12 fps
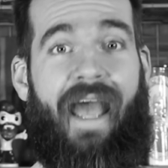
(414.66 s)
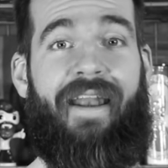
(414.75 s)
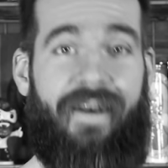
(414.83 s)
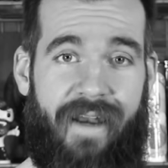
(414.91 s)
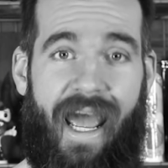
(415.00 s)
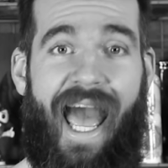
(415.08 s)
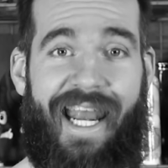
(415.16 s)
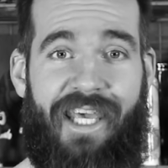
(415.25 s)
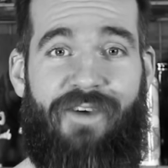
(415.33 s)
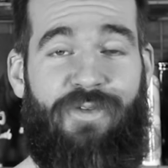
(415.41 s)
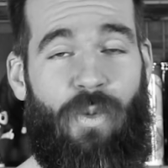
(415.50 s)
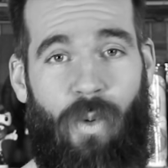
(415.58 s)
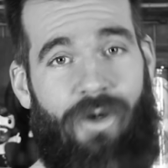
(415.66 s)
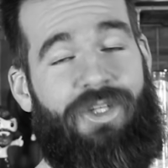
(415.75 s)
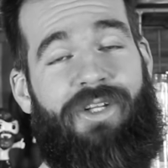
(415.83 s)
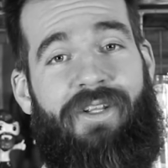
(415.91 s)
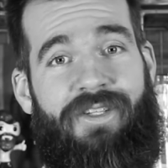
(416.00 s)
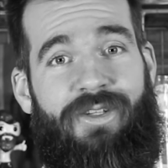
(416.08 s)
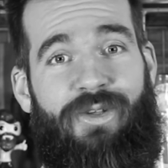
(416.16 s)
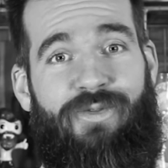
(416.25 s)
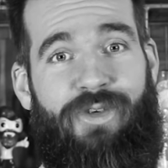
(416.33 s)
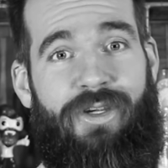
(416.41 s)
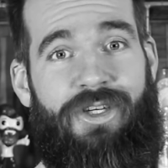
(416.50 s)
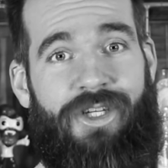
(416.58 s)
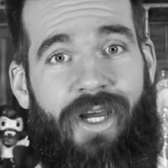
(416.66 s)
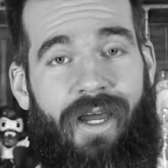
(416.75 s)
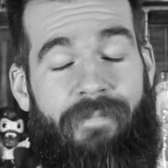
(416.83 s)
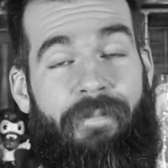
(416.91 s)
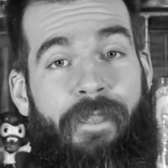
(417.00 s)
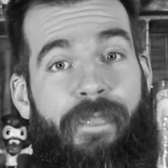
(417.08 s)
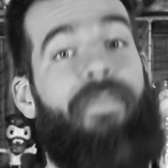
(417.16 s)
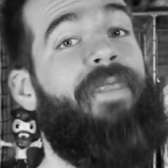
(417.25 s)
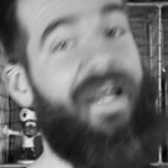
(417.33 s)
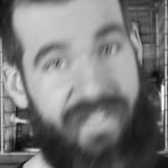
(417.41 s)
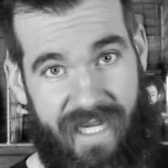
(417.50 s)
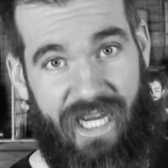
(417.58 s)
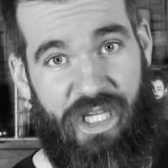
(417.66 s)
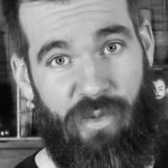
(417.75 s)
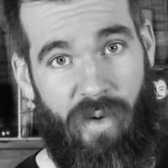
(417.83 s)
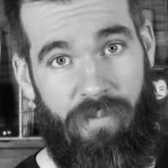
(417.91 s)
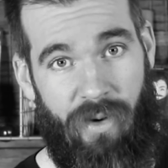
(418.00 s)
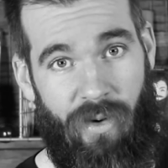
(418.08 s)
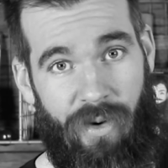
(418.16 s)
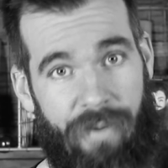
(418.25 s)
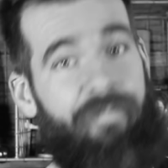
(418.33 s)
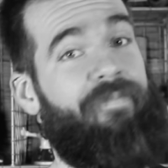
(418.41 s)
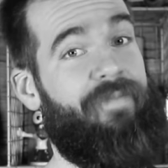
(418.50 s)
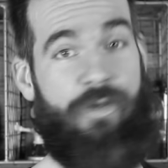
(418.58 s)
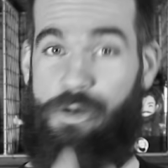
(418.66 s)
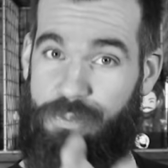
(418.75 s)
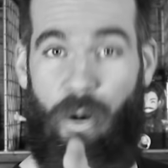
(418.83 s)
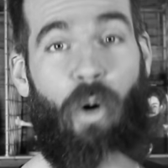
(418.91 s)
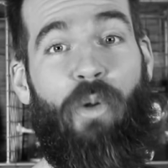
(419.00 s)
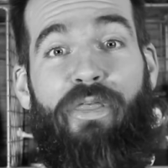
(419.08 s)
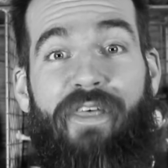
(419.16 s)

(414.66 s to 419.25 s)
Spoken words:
made it very, very, very clear that men can't have babies. This is what this guy's